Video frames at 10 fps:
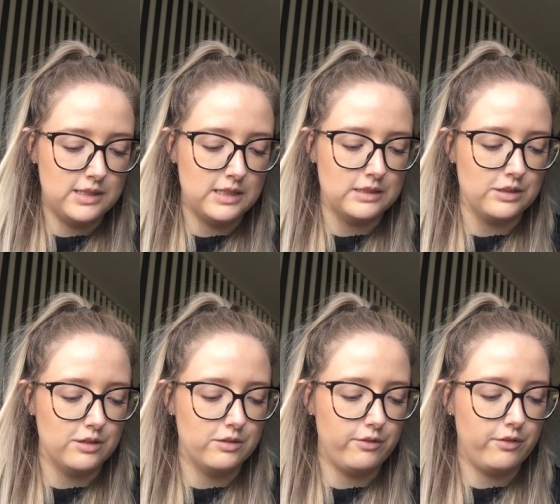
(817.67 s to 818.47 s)
decent
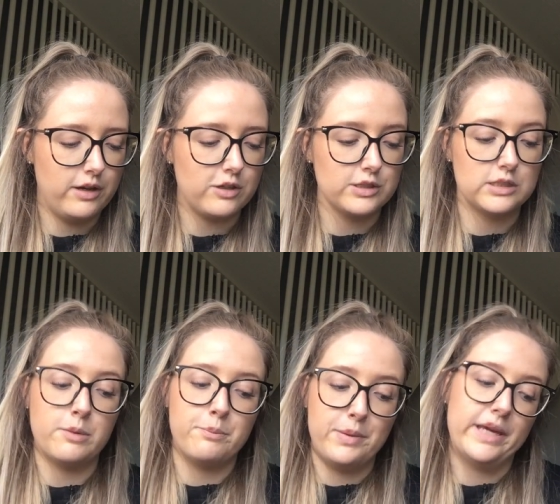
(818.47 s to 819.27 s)
because it's a
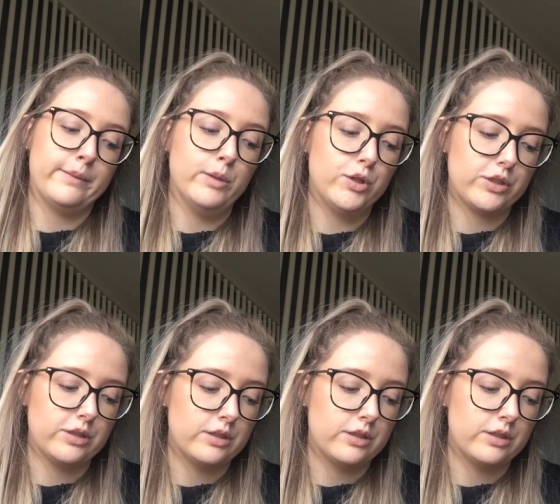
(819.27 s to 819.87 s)
big mug.